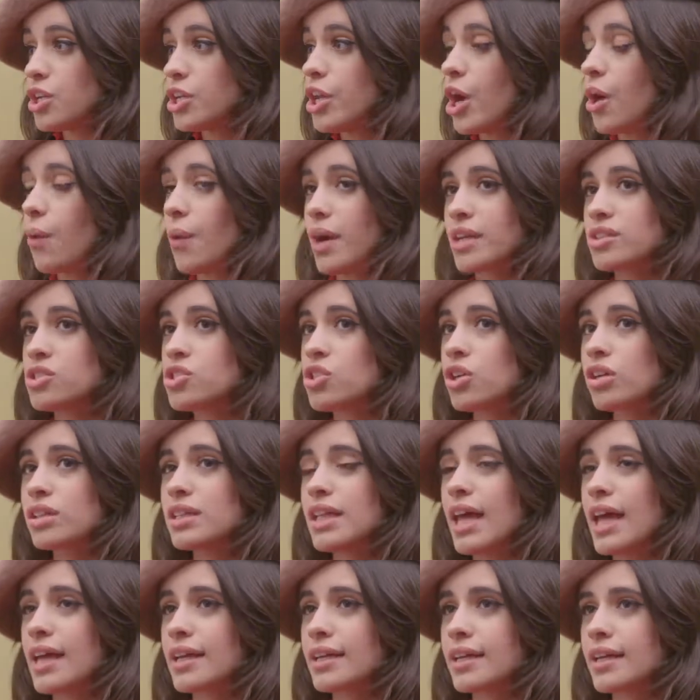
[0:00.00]
No, it took
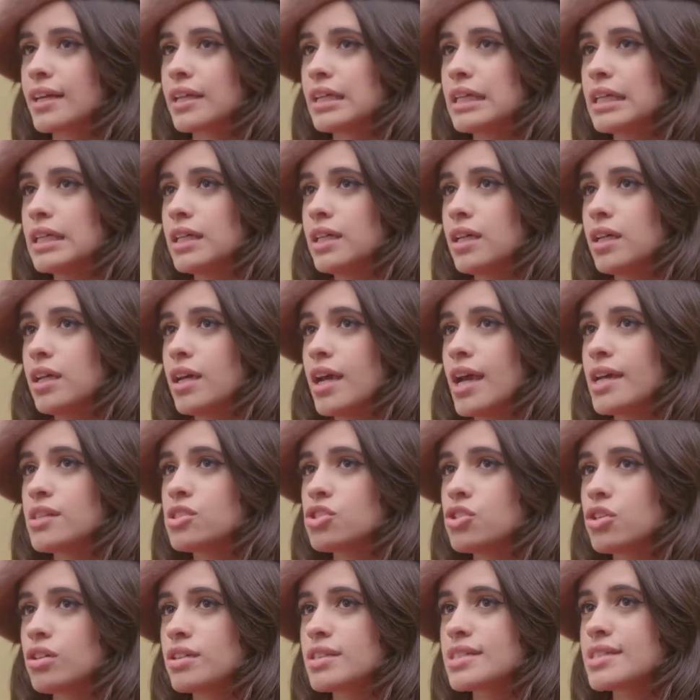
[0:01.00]
like it
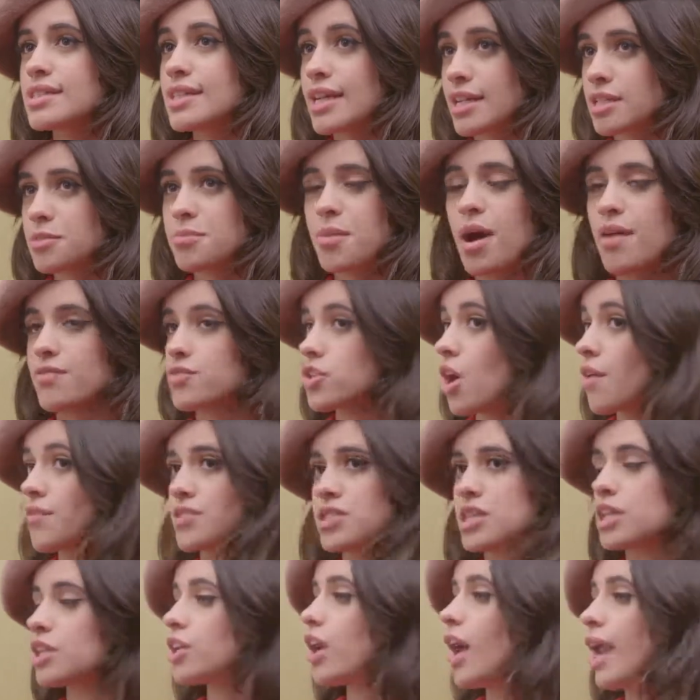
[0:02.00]
took six months.
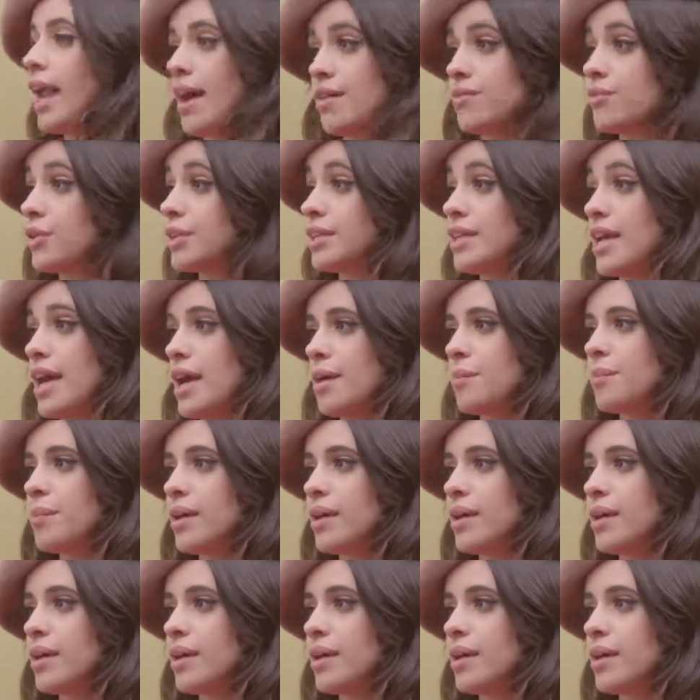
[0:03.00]
Obviously, not every day,